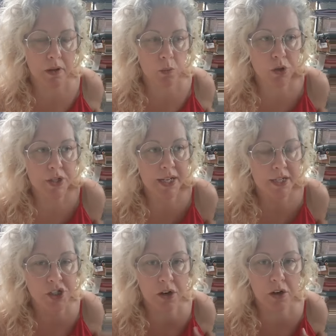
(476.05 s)
We're
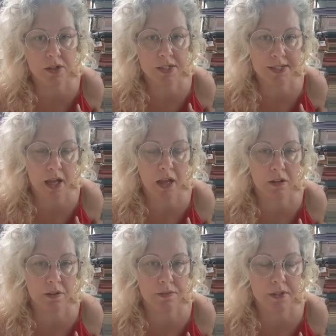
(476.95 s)
teaching
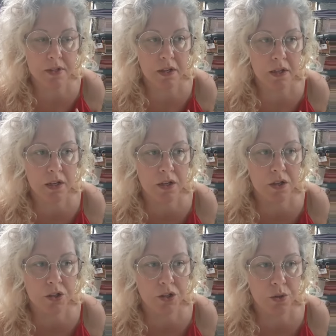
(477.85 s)
ourselves
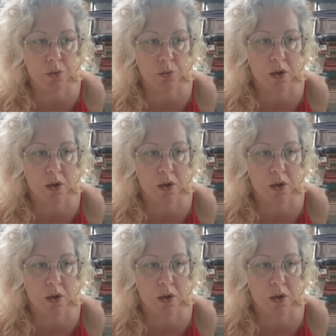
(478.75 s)
to